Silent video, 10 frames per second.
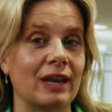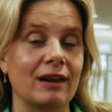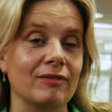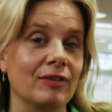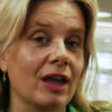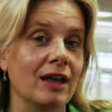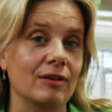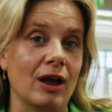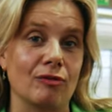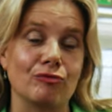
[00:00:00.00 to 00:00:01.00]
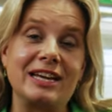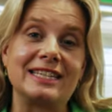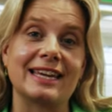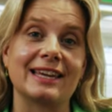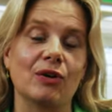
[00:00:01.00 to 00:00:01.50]
They love uh,
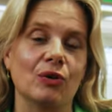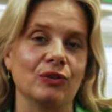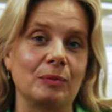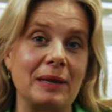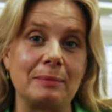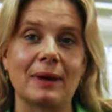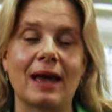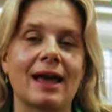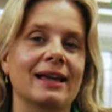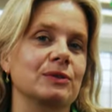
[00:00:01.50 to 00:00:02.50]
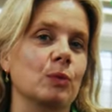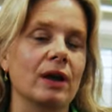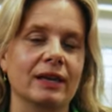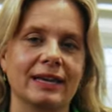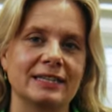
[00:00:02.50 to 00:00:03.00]
reading on the beanbags,
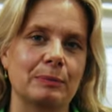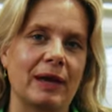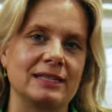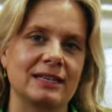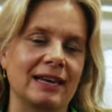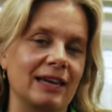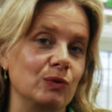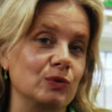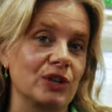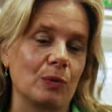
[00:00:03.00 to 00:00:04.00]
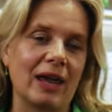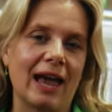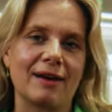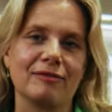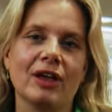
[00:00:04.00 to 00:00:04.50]
working independently, and also we
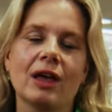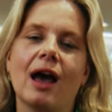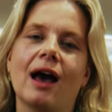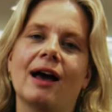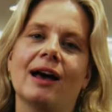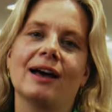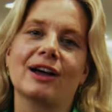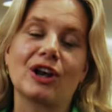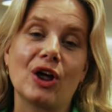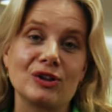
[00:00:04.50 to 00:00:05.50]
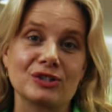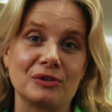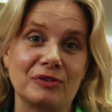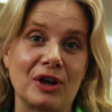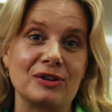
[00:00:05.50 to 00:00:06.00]
have uh, a class
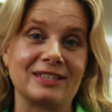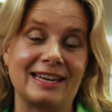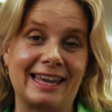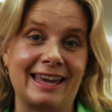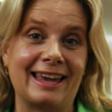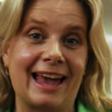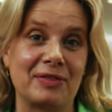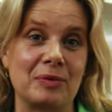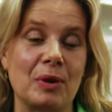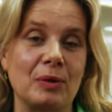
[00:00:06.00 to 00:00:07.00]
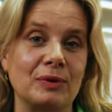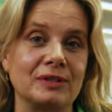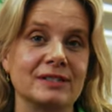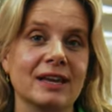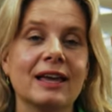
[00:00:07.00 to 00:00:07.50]
of girls in here at the
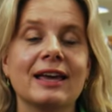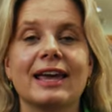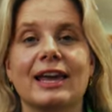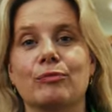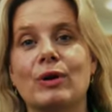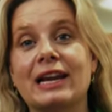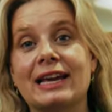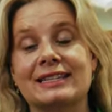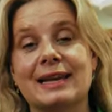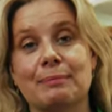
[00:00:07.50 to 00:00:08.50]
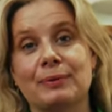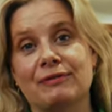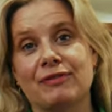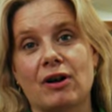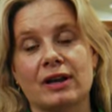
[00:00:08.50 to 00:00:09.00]
moment. It really
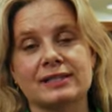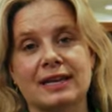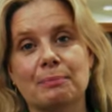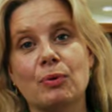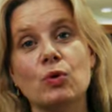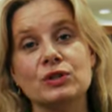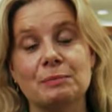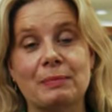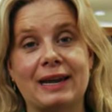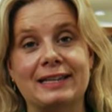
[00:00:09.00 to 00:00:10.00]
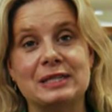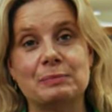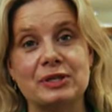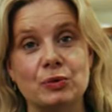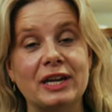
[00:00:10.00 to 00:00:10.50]
exemplifies that important balance
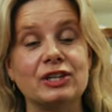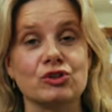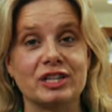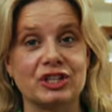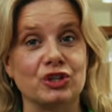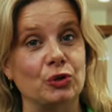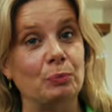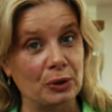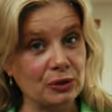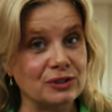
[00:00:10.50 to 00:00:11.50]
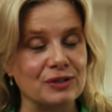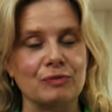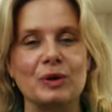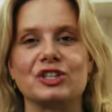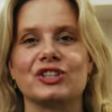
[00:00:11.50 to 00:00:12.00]
between traditional books,
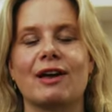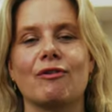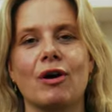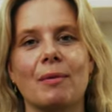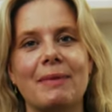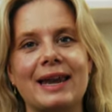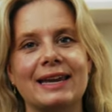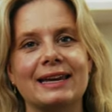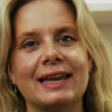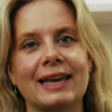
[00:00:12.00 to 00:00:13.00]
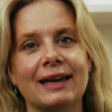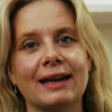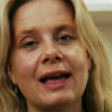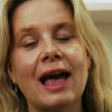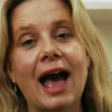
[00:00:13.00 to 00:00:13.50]
of which there are many in
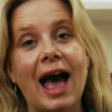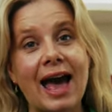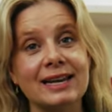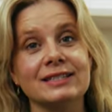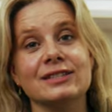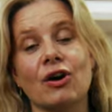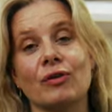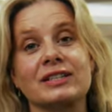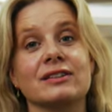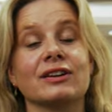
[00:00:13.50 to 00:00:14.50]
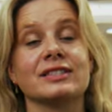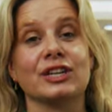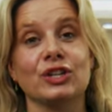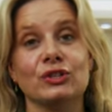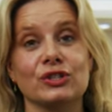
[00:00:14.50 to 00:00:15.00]
here, and our
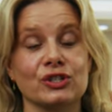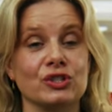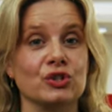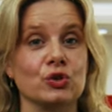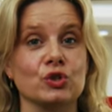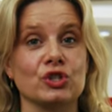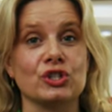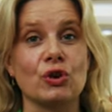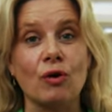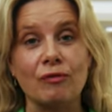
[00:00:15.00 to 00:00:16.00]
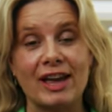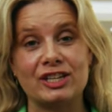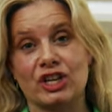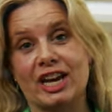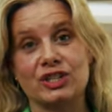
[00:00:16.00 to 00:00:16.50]
exciting use at St George's of
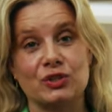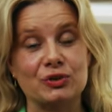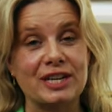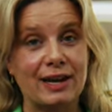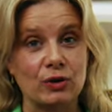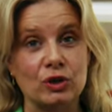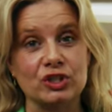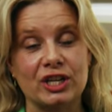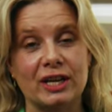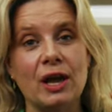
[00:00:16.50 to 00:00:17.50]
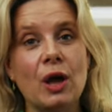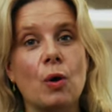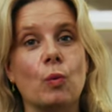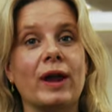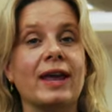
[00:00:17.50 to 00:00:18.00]
educational technology.
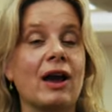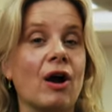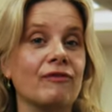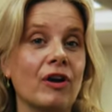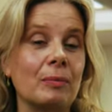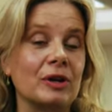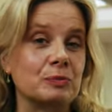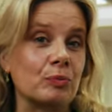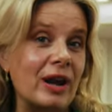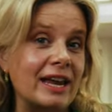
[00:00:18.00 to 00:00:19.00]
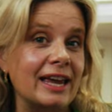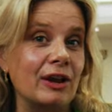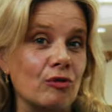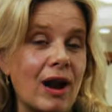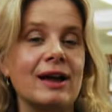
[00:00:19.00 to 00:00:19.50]
We are very much
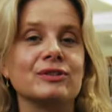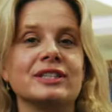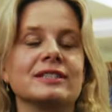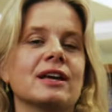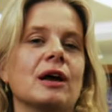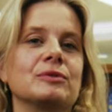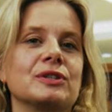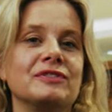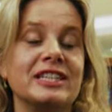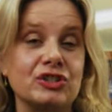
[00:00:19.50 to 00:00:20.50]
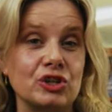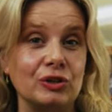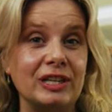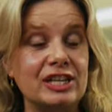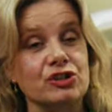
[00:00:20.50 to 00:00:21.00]
breaking ground in terms of
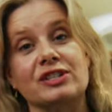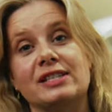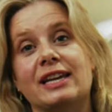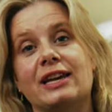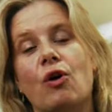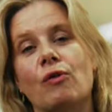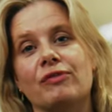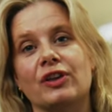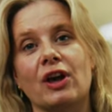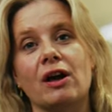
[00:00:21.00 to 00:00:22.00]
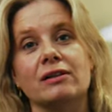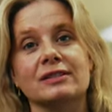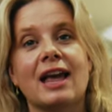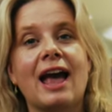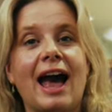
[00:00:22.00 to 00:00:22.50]
digital literacy of the
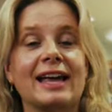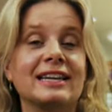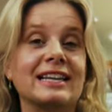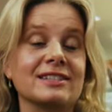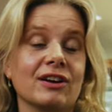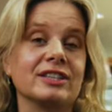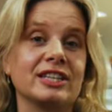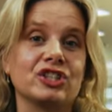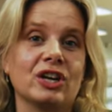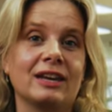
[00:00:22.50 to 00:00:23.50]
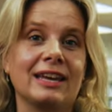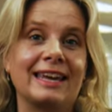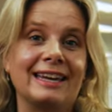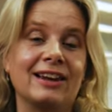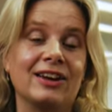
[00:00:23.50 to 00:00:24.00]
girls and an exciting journey
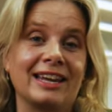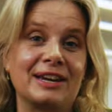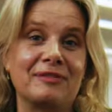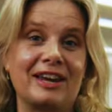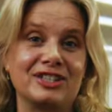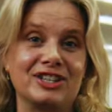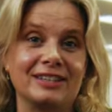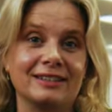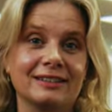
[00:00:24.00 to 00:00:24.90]
in learning innovation.